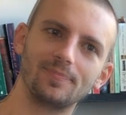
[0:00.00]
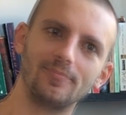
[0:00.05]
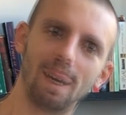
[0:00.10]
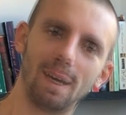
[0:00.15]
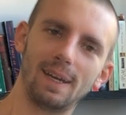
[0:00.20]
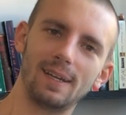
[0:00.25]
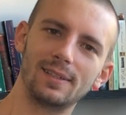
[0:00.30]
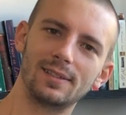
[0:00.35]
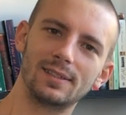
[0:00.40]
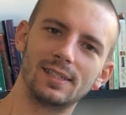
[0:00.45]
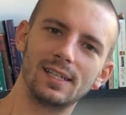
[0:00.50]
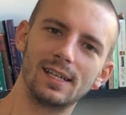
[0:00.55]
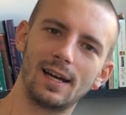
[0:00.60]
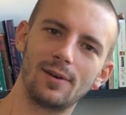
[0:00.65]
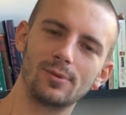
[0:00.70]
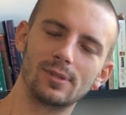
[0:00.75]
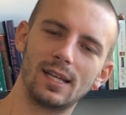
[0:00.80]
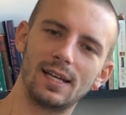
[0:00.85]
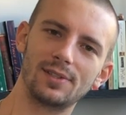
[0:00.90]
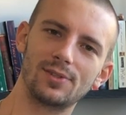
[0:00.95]
Another thing I
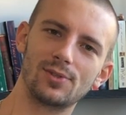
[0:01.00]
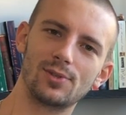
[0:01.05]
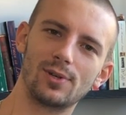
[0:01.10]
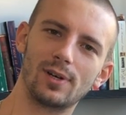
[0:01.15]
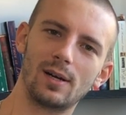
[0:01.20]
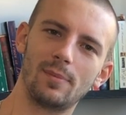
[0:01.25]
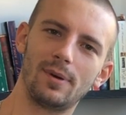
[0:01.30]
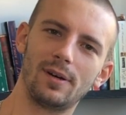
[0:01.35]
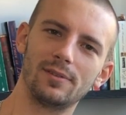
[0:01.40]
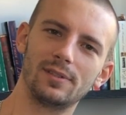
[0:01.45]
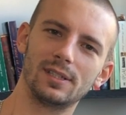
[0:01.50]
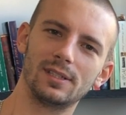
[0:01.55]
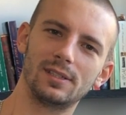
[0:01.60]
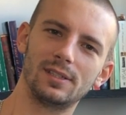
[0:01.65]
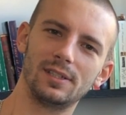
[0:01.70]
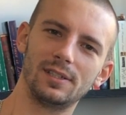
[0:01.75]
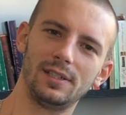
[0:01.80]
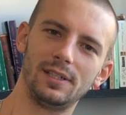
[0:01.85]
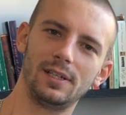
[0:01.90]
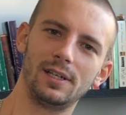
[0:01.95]
would like to talk about the
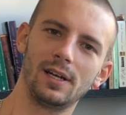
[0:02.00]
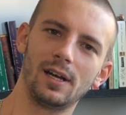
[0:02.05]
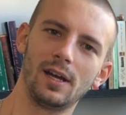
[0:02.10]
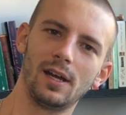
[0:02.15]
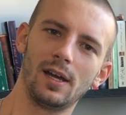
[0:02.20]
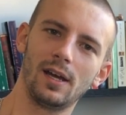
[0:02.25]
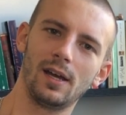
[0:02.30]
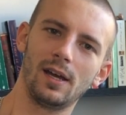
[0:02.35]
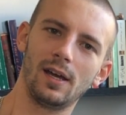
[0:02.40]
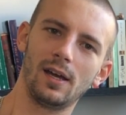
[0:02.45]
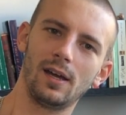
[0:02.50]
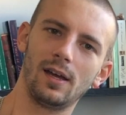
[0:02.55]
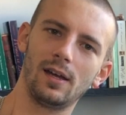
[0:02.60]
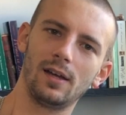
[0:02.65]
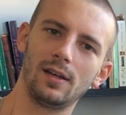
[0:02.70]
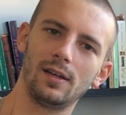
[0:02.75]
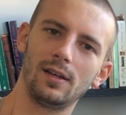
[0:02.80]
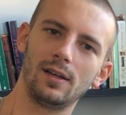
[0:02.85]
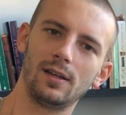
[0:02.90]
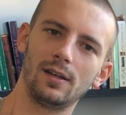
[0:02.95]
interior.
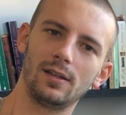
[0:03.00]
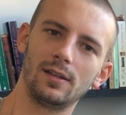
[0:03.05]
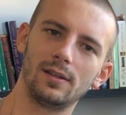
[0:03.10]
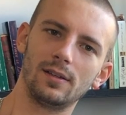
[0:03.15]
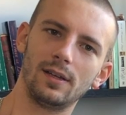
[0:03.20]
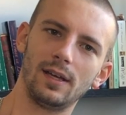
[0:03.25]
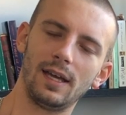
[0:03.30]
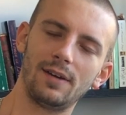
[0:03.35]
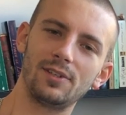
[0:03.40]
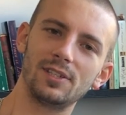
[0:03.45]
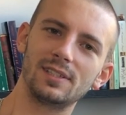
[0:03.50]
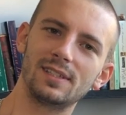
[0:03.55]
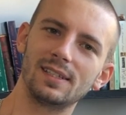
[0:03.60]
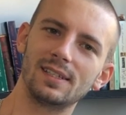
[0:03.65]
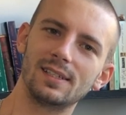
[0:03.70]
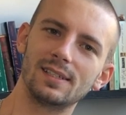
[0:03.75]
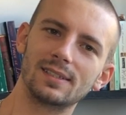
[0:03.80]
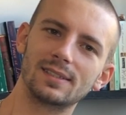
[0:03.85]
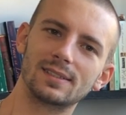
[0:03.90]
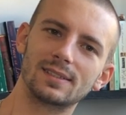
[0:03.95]

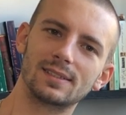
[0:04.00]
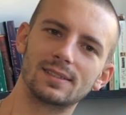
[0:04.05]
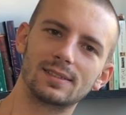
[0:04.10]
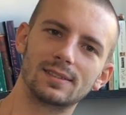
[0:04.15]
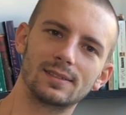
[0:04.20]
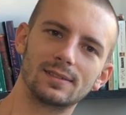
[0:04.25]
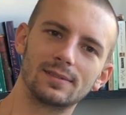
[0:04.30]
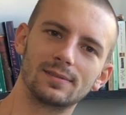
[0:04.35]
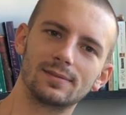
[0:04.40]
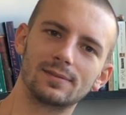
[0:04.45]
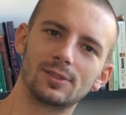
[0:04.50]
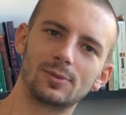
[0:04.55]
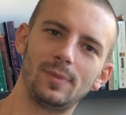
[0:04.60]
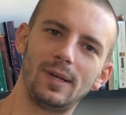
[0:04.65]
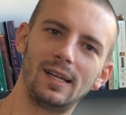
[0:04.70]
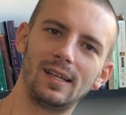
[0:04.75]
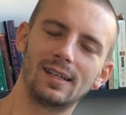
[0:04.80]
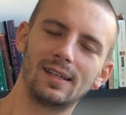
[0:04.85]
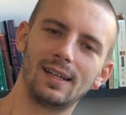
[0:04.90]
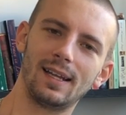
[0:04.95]
Everything is
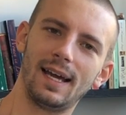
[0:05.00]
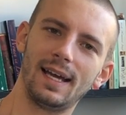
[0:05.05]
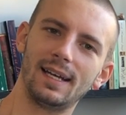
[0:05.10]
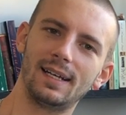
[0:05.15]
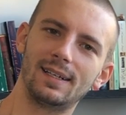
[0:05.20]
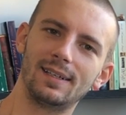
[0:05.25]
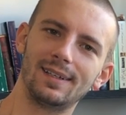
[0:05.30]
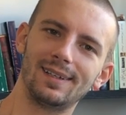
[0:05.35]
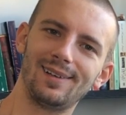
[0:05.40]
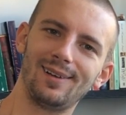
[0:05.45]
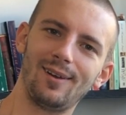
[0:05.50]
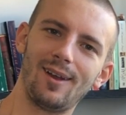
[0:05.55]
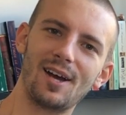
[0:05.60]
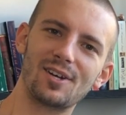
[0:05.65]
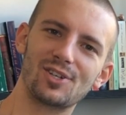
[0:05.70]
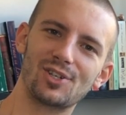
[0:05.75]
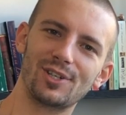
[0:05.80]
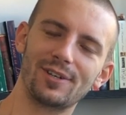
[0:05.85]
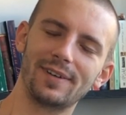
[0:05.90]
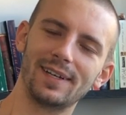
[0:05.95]
smelling like
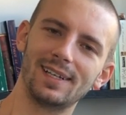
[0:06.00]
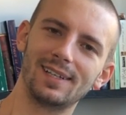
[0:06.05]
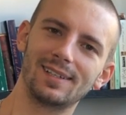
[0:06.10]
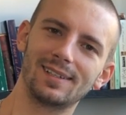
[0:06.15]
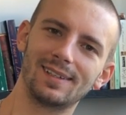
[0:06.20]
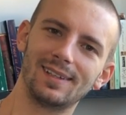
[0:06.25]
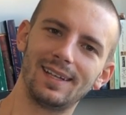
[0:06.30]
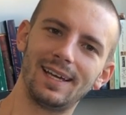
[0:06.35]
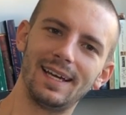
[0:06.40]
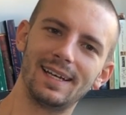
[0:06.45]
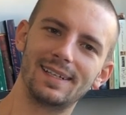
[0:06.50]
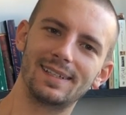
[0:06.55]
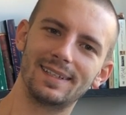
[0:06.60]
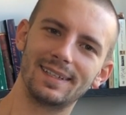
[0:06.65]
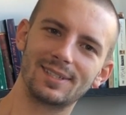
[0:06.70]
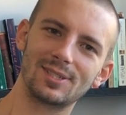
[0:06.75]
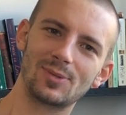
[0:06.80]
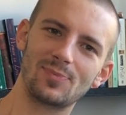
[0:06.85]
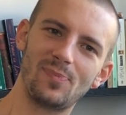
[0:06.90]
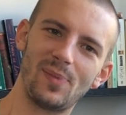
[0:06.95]
luxury, like
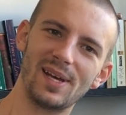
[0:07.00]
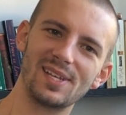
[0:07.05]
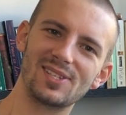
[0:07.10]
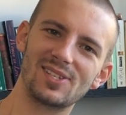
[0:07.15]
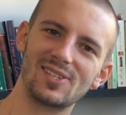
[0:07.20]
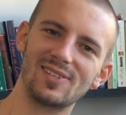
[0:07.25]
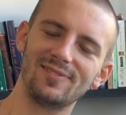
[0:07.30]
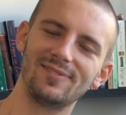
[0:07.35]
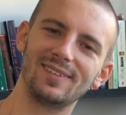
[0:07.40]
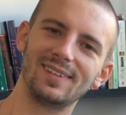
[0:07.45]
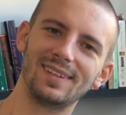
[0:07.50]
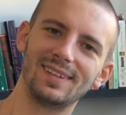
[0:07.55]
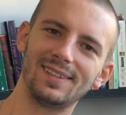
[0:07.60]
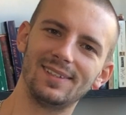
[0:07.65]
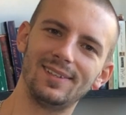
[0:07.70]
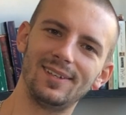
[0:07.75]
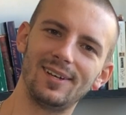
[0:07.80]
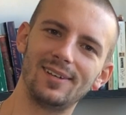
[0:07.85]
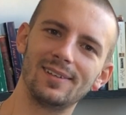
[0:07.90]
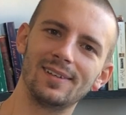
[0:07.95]
expensive,
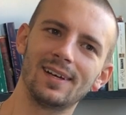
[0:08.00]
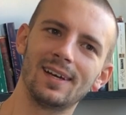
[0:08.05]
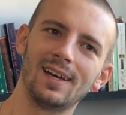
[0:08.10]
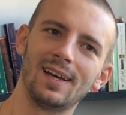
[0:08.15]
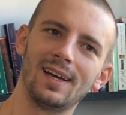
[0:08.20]
you know?